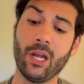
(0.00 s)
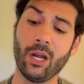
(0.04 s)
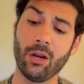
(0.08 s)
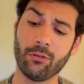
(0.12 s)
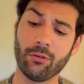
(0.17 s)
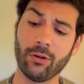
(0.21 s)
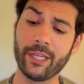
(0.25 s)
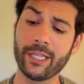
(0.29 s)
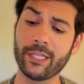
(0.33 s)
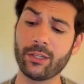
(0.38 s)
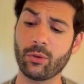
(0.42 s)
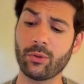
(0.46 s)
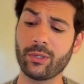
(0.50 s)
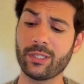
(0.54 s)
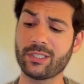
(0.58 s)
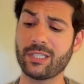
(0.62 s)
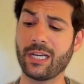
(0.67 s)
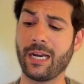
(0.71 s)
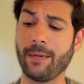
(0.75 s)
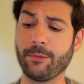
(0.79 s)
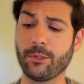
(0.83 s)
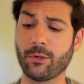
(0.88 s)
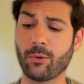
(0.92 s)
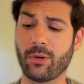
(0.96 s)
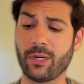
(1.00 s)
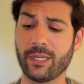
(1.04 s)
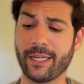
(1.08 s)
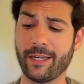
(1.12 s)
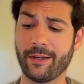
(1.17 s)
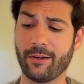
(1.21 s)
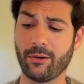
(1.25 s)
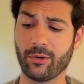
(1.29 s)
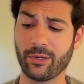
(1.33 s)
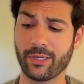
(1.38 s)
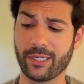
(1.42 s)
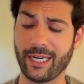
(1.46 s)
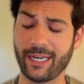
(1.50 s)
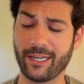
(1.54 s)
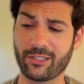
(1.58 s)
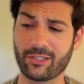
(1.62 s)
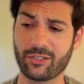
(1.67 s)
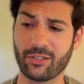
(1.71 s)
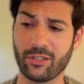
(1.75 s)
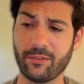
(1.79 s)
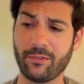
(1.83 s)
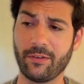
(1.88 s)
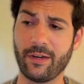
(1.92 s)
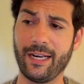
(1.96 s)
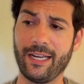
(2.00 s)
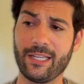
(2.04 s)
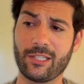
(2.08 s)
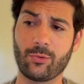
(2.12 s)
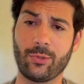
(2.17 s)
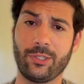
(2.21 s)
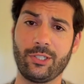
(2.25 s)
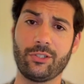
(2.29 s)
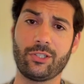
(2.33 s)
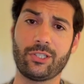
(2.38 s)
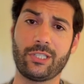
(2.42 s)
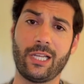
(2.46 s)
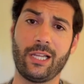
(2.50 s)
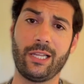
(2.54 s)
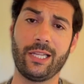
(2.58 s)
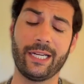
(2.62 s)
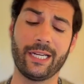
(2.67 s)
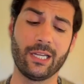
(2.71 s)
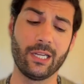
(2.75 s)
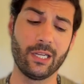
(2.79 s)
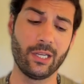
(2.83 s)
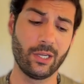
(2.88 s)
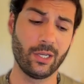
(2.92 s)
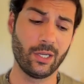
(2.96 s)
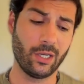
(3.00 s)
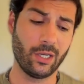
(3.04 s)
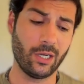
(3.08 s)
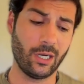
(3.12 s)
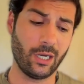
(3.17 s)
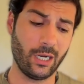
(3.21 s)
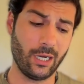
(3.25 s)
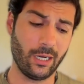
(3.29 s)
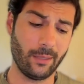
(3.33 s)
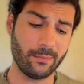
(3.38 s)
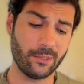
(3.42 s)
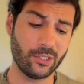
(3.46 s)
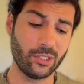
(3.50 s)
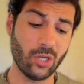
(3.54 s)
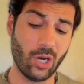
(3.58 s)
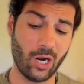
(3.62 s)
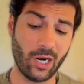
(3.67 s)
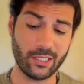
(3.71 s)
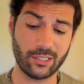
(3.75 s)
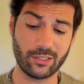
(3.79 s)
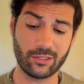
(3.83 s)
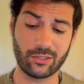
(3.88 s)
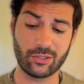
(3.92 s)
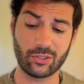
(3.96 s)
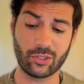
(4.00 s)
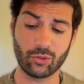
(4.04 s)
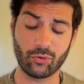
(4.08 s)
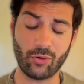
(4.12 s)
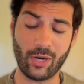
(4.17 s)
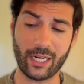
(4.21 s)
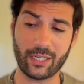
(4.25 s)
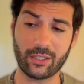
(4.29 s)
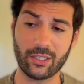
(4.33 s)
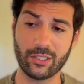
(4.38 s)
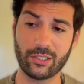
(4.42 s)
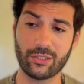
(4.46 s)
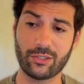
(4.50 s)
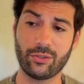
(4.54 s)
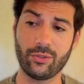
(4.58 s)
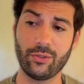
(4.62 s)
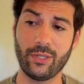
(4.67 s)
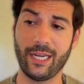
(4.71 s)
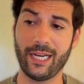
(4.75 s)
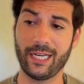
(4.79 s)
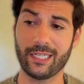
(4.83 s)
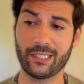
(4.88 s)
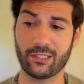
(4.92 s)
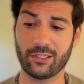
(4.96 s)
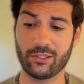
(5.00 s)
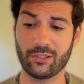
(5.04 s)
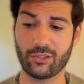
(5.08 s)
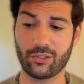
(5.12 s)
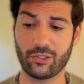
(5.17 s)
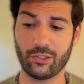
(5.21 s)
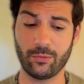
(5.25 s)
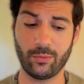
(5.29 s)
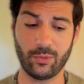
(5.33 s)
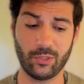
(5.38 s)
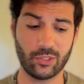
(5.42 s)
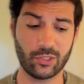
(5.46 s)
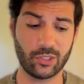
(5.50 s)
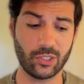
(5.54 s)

Really, the only time you want to get organic certified is when you're selling um, not directly to the end consumer.